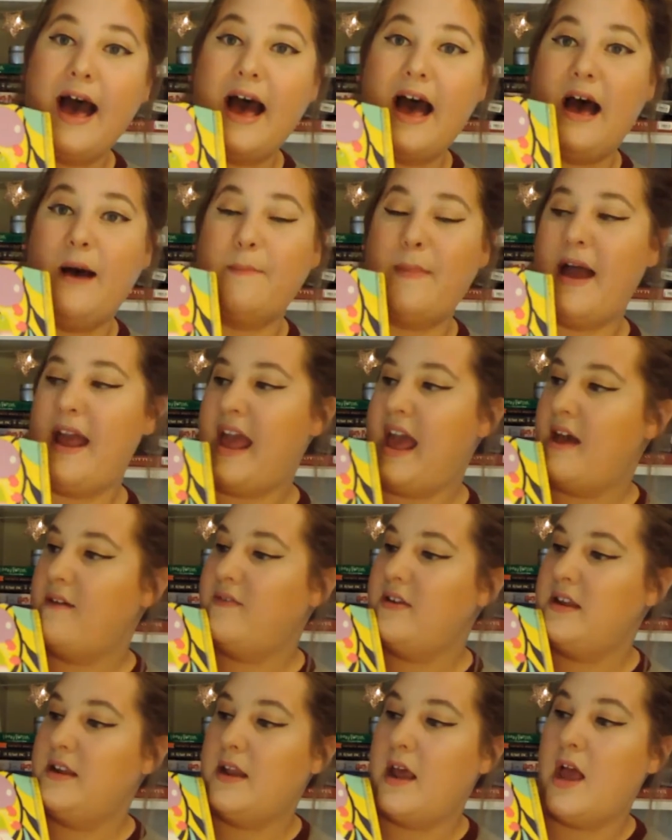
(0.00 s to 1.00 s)
I
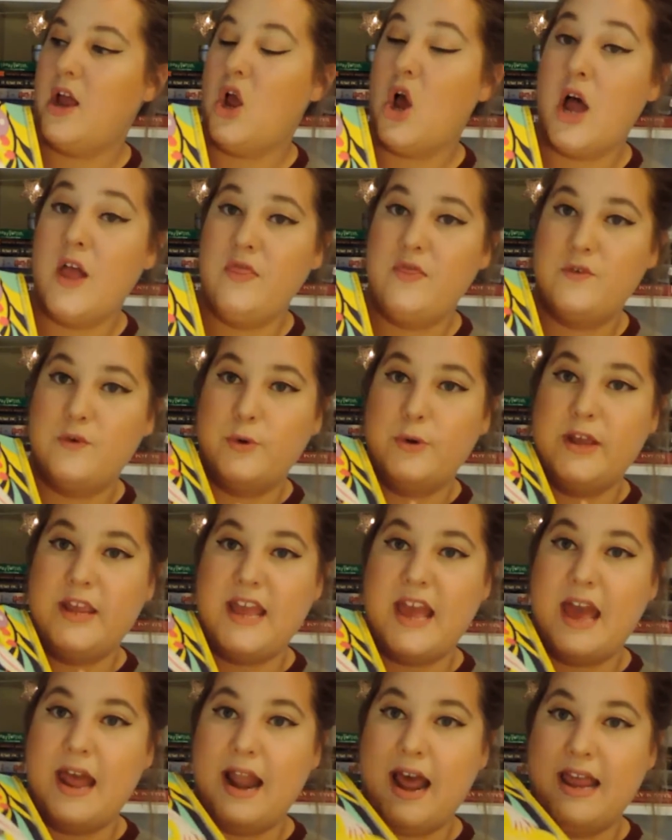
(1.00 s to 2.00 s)
haven't gone through
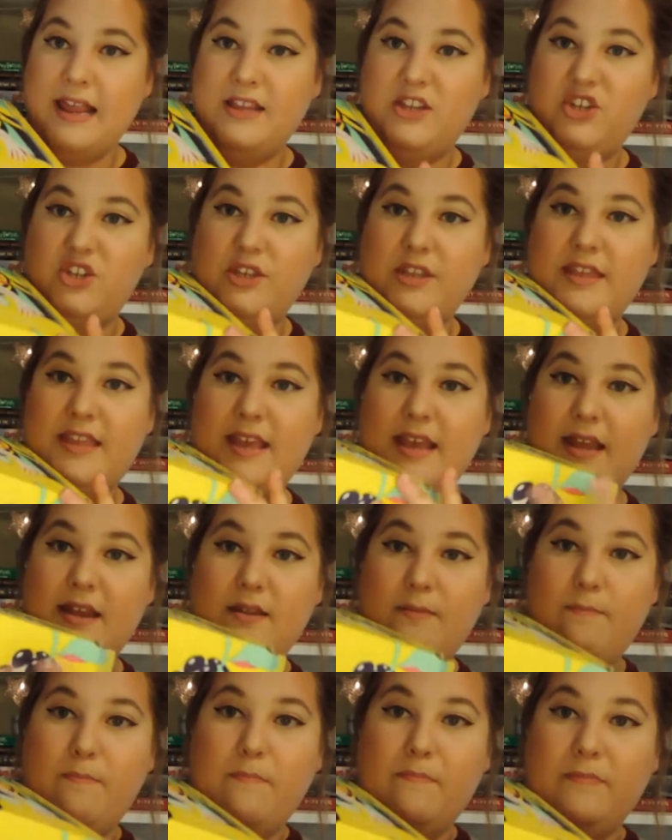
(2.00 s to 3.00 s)
it yet. I
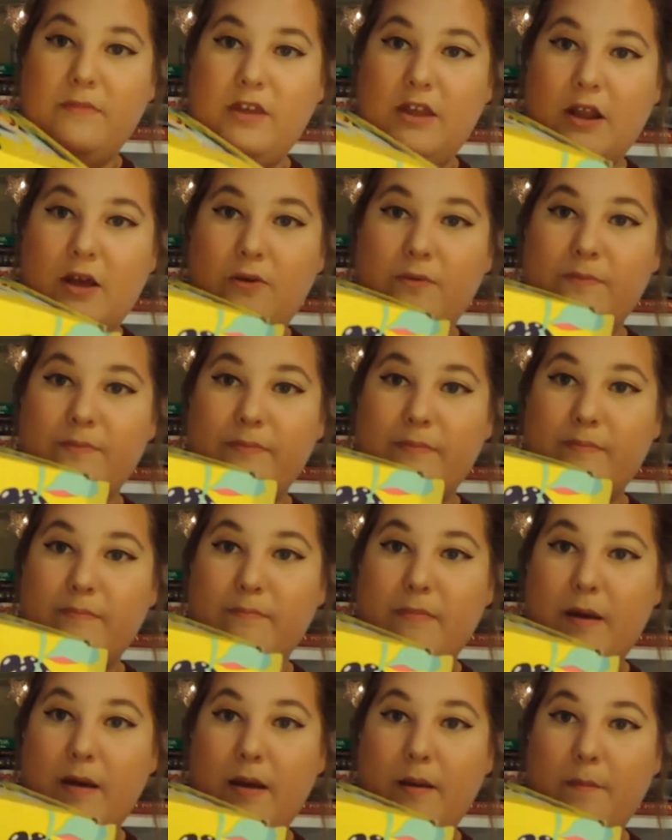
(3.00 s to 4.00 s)
did, you know,
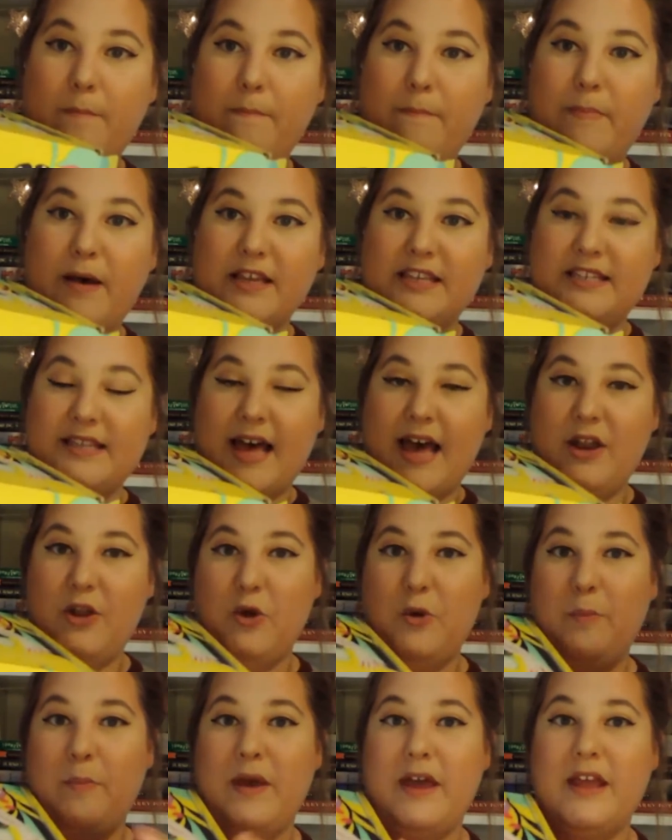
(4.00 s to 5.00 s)
bust
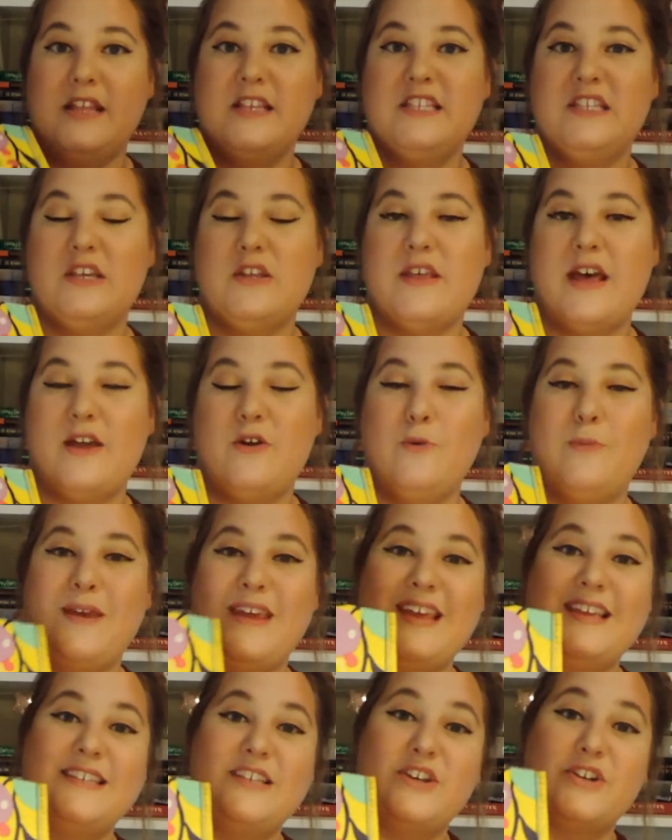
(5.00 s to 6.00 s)
that open so that it will
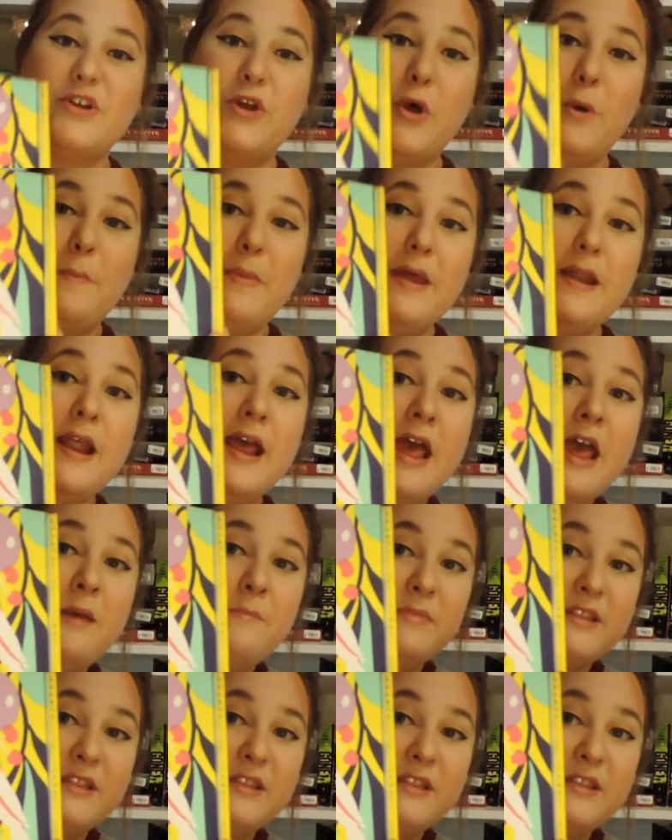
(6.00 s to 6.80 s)
be easier to open.